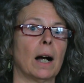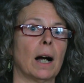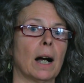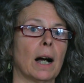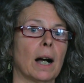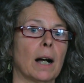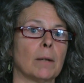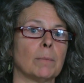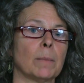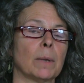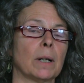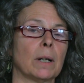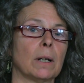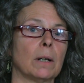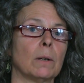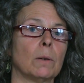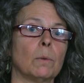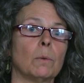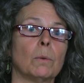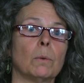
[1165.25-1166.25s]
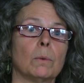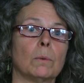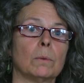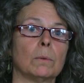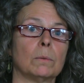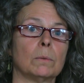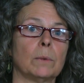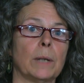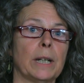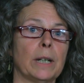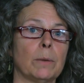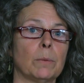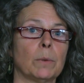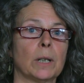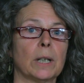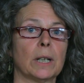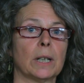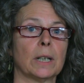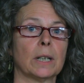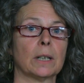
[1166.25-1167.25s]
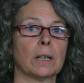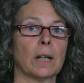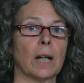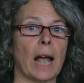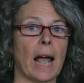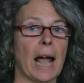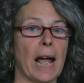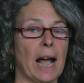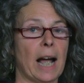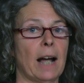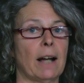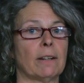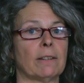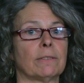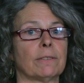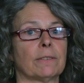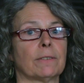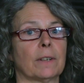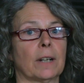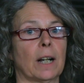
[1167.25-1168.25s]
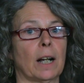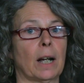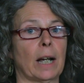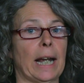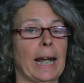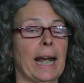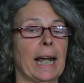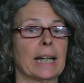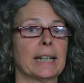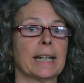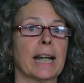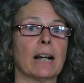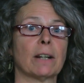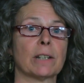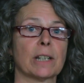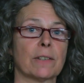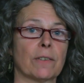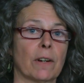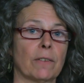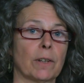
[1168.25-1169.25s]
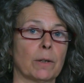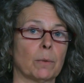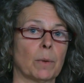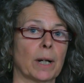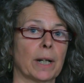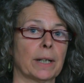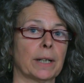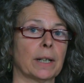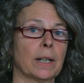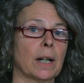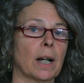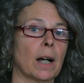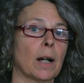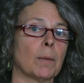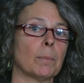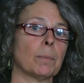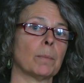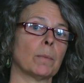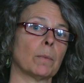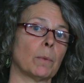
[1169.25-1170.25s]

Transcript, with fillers: Um, we will have uh, handouts for everyone um,